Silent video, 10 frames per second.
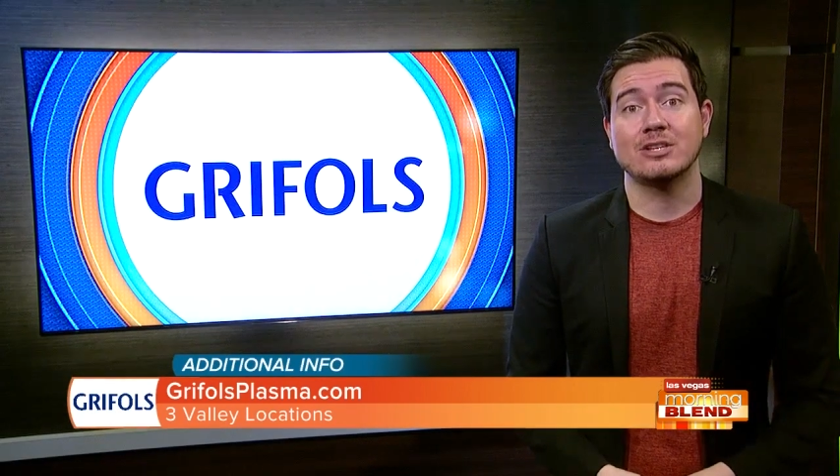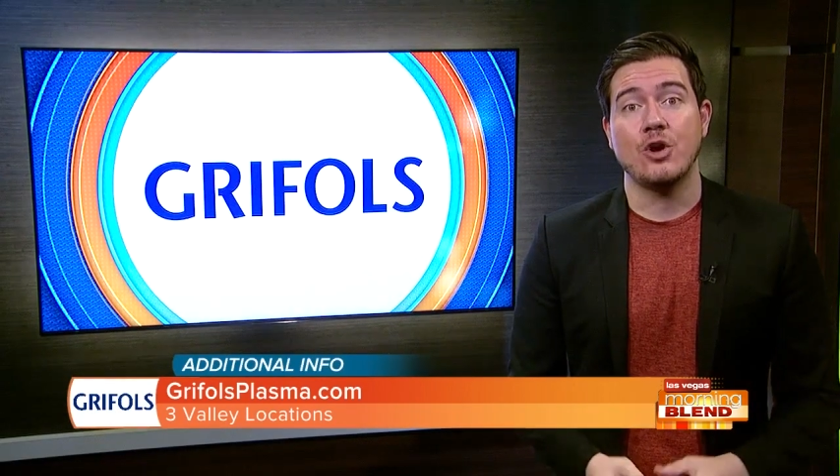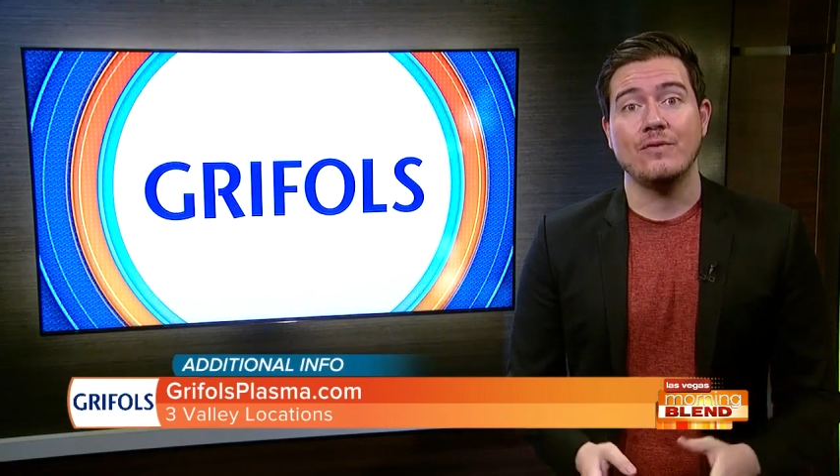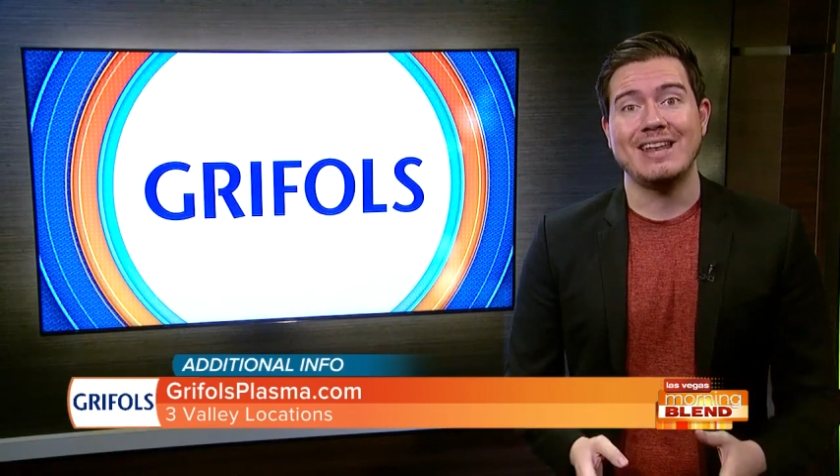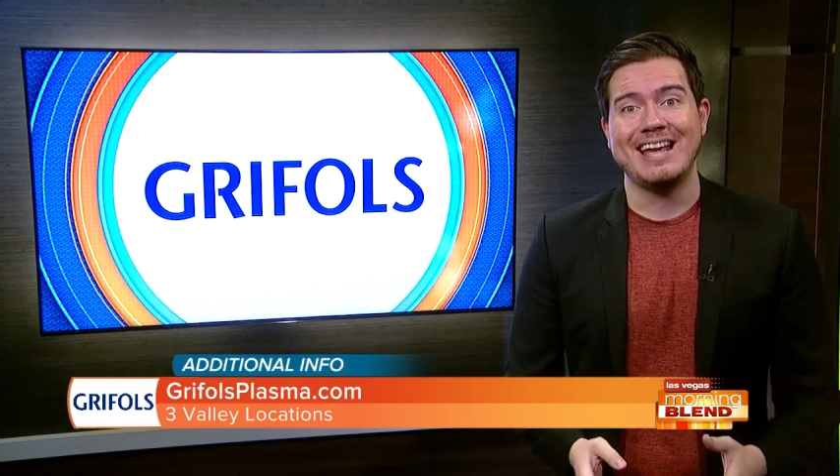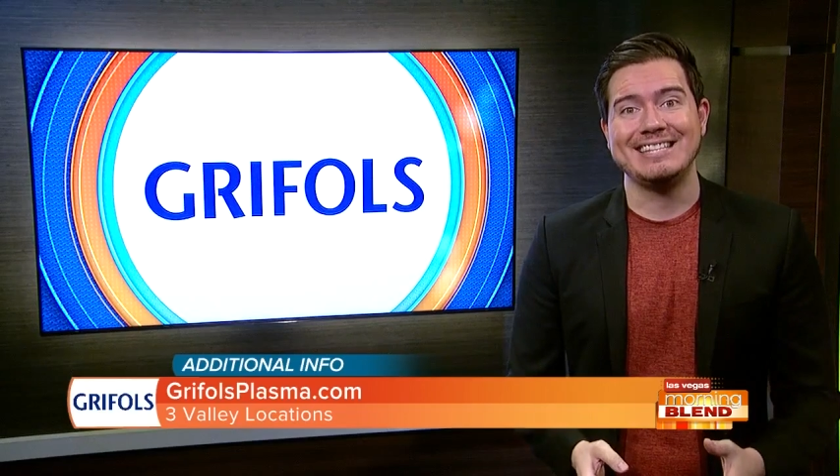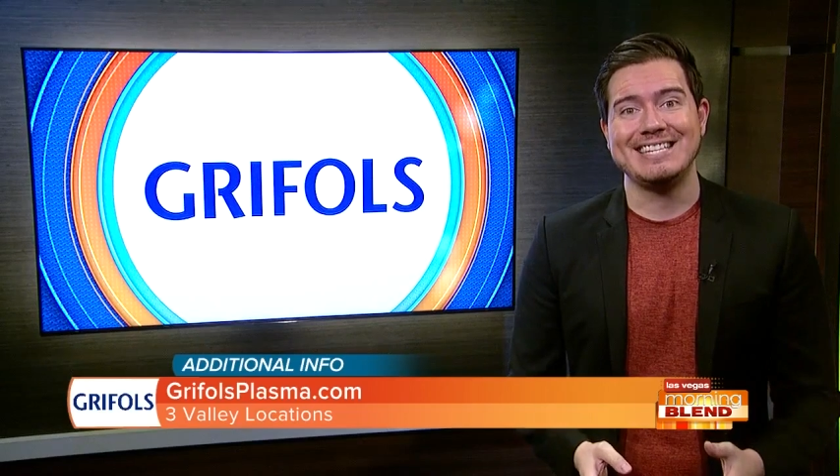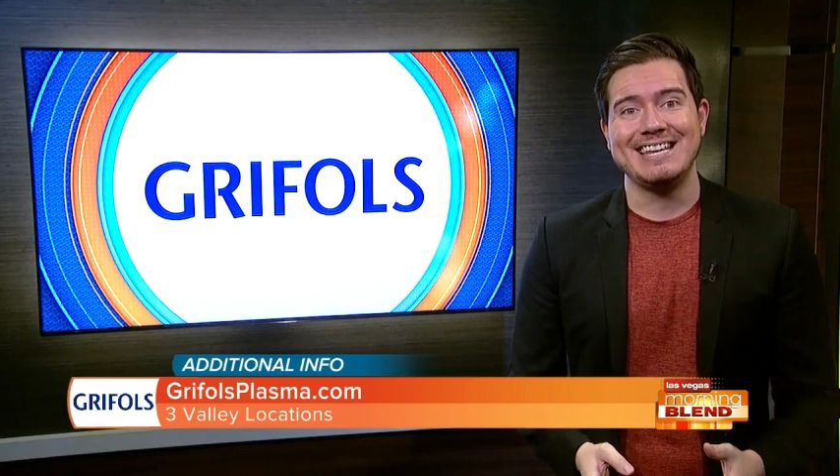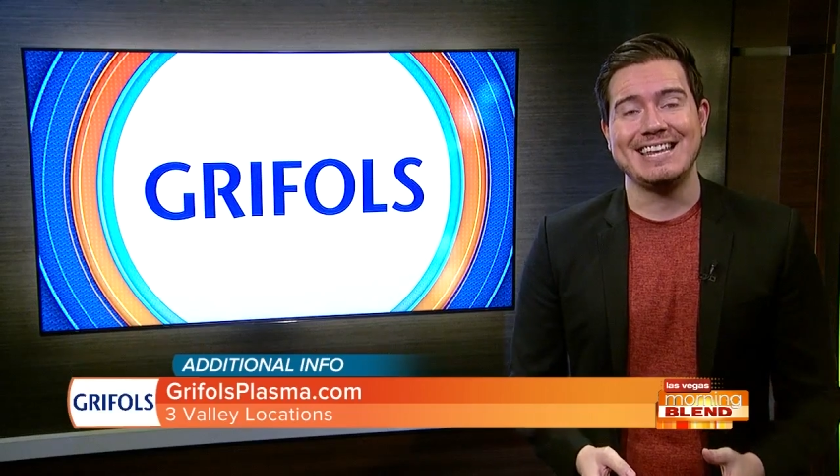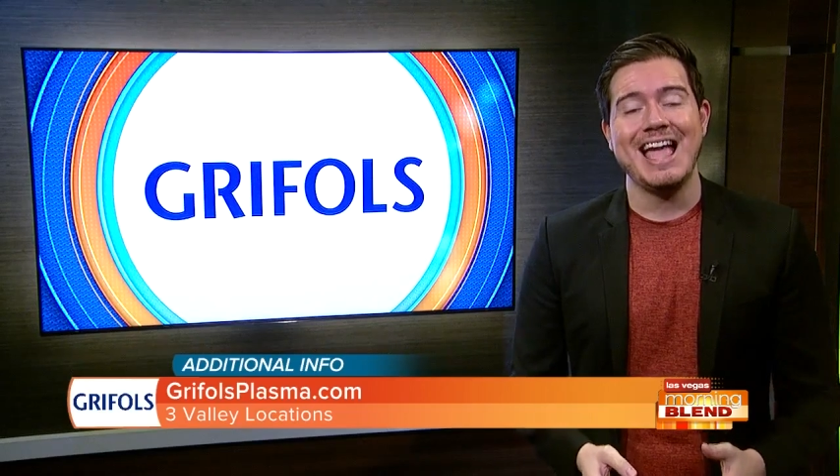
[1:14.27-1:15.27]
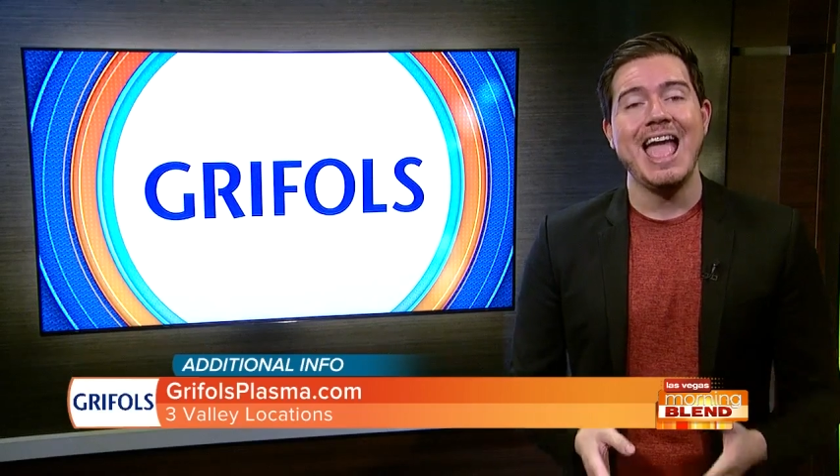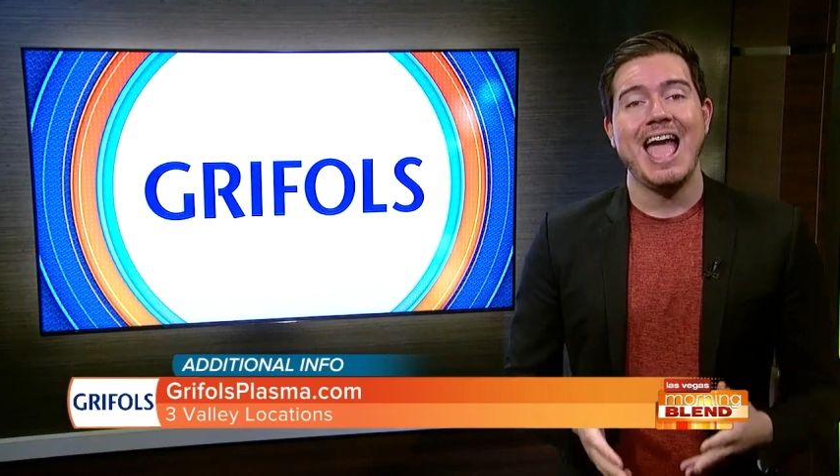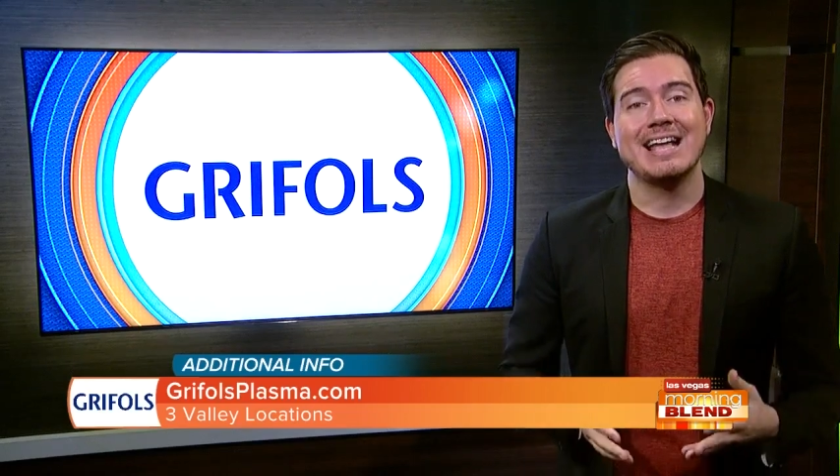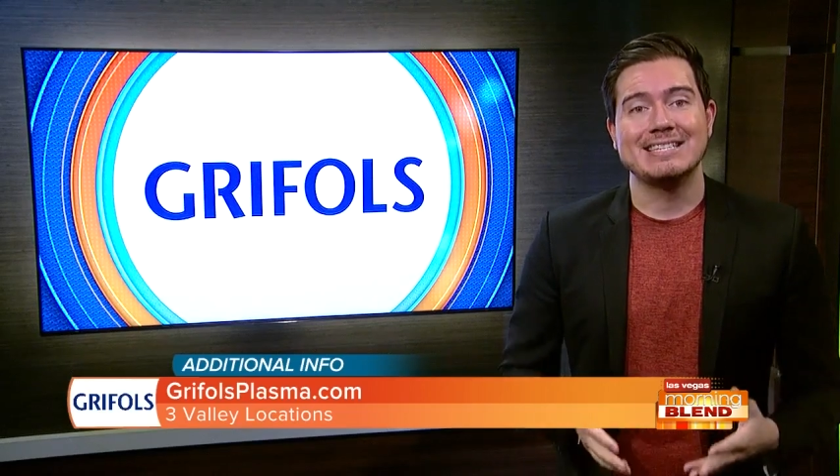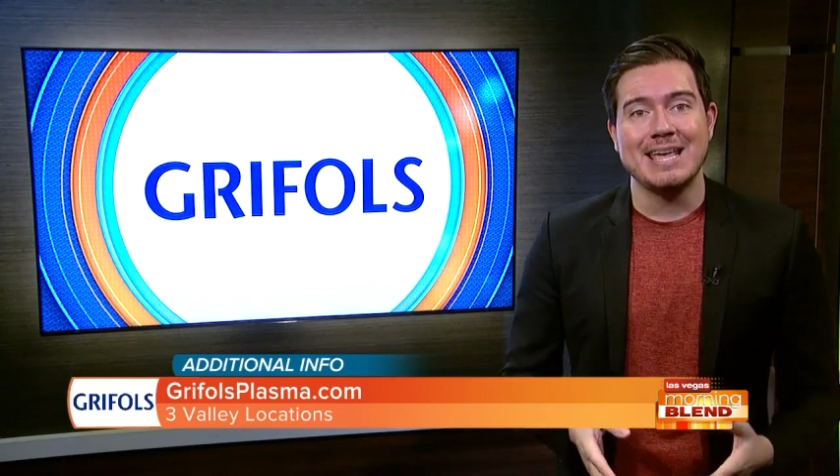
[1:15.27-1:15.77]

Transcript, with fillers: COVID-19 has